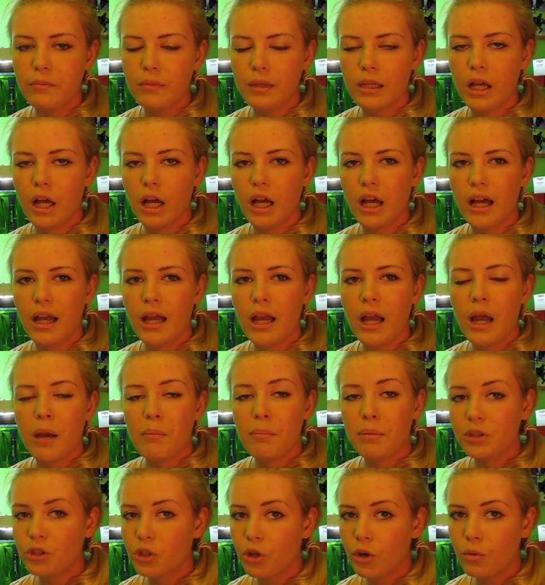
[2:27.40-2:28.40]

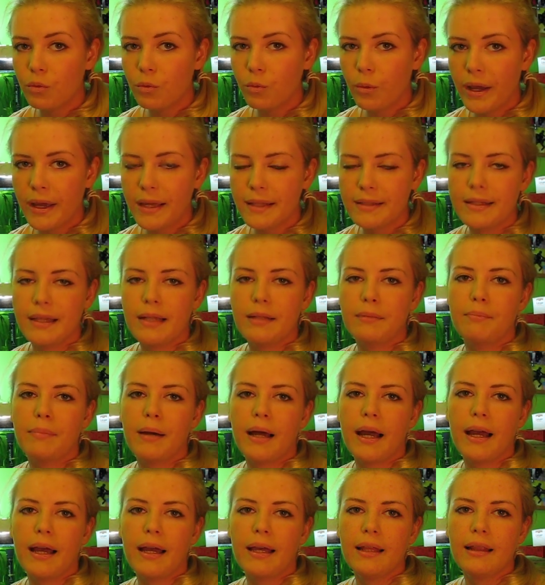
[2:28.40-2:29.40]
But don't wait and
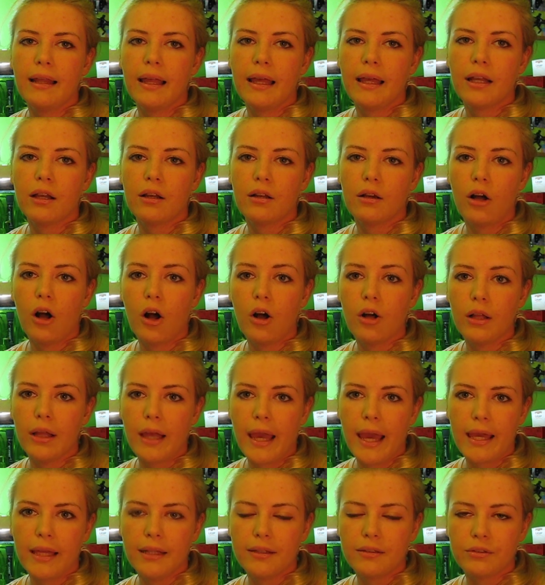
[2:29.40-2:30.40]
buy like all
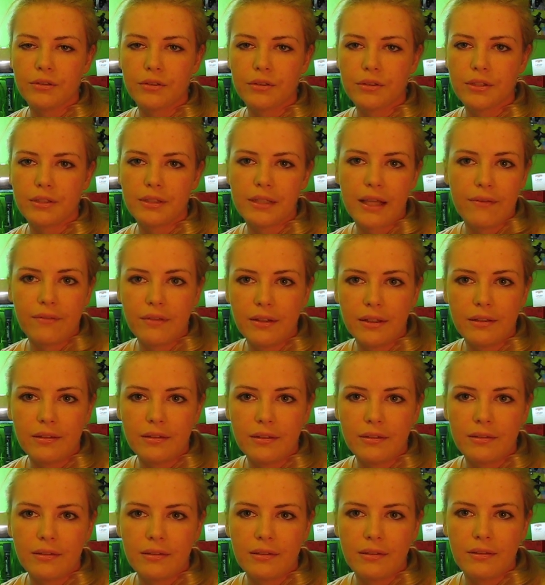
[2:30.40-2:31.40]
8 or
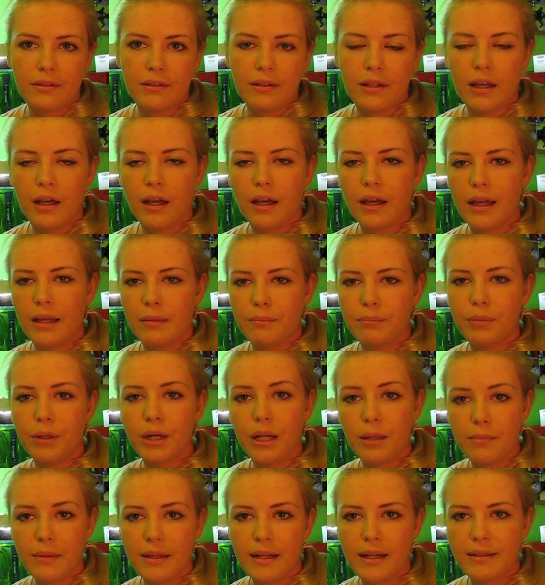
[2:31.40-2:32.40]
7 and put
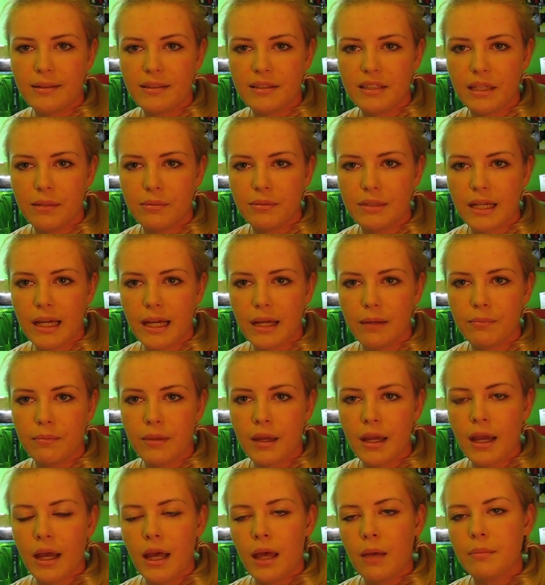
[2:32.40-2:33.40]
them in at the same time,
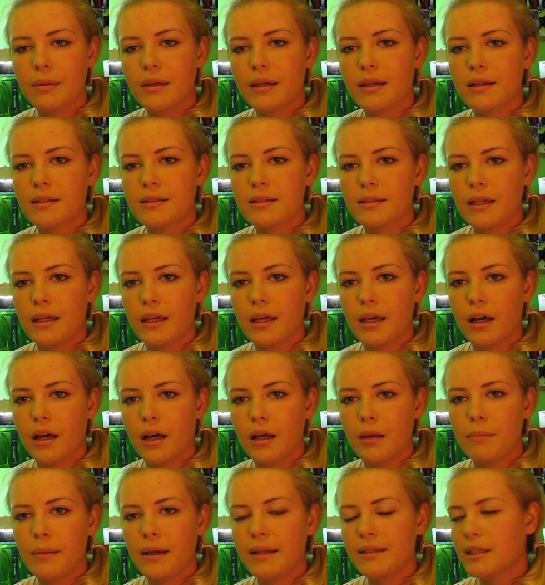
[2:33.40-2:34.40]
because
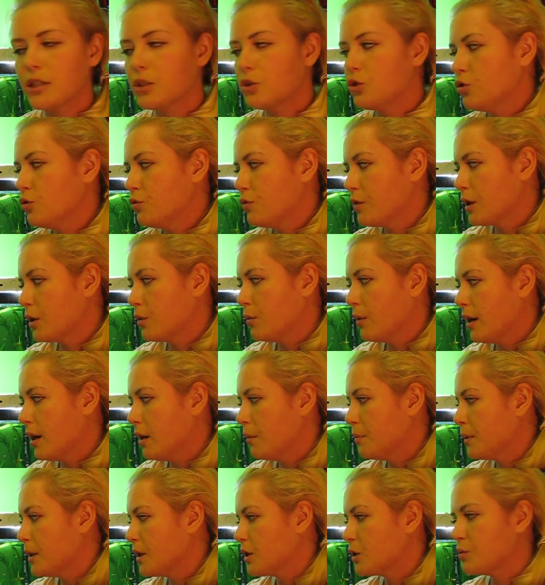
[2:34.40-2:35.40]
it might not do very
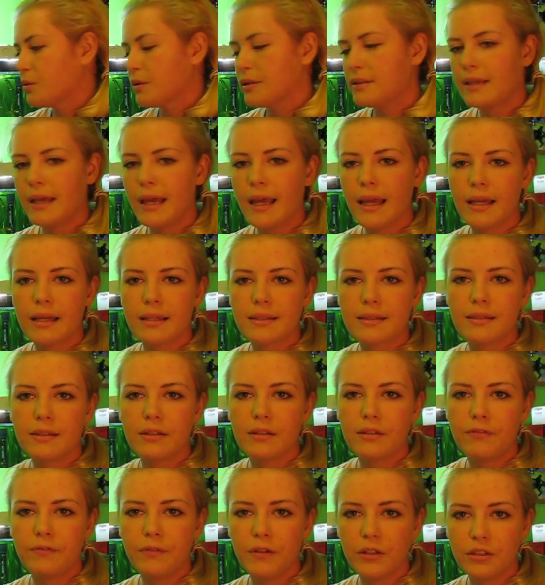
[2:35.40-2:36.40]
well, because with tanks
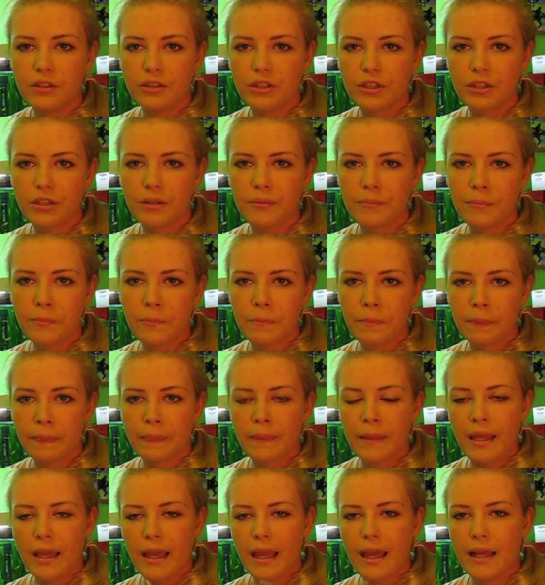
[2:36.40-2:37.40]
the filter
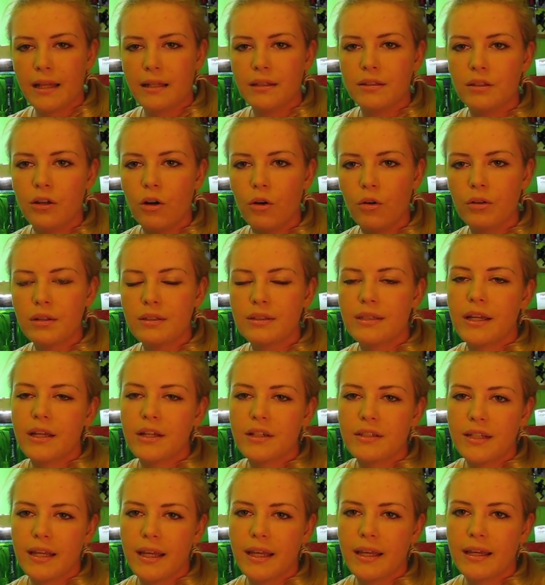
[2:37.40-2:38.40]
and the whole
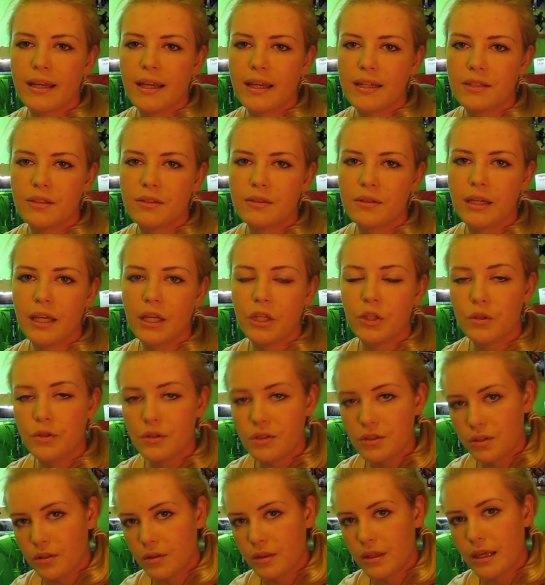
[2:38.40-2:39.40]
entire tank has to get
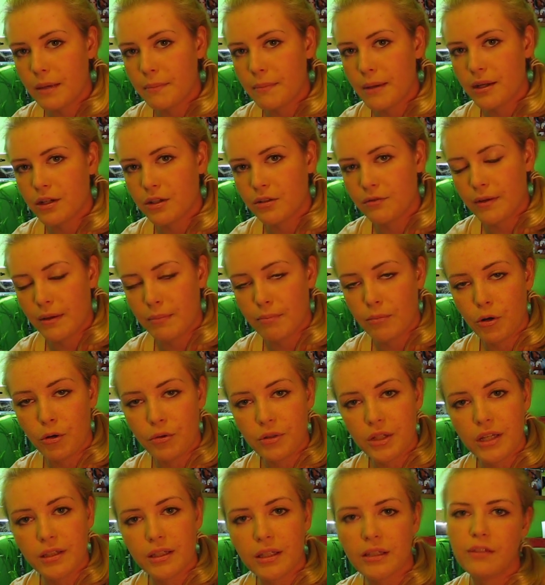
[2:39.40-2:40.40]
used to the amount of
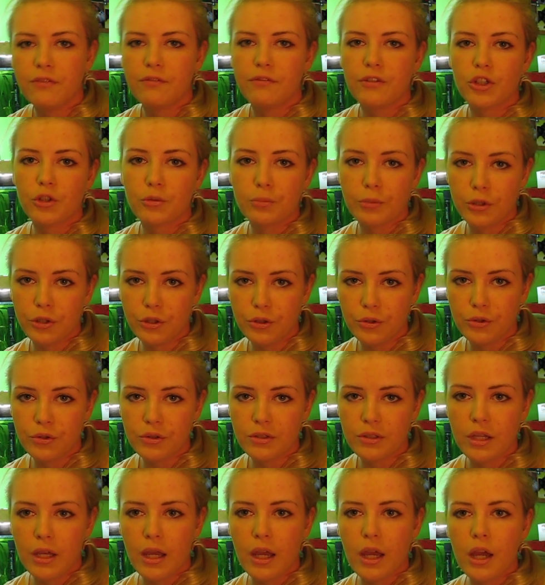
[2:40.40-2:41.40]
ammonia that the fish
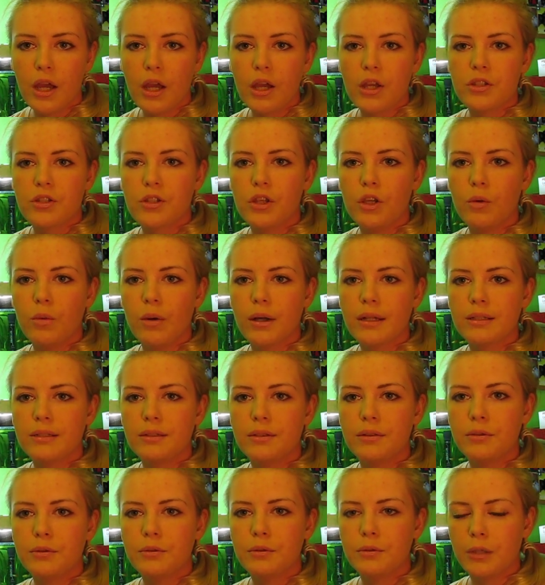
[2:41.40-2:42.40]
produce. So you want
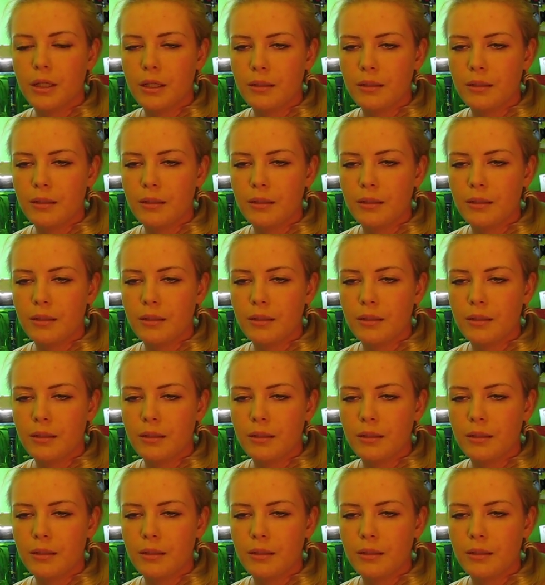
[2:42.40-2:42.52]
to